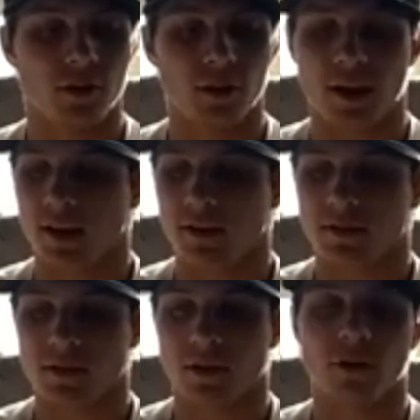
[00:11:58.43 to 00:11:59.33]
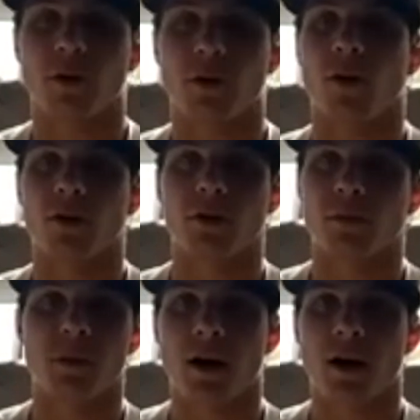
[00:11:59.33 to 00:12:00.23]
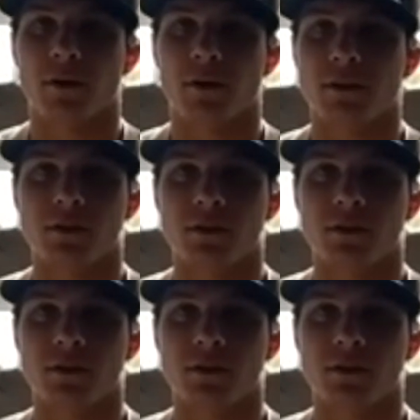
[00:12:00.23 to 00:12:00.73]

legs are where all your power is.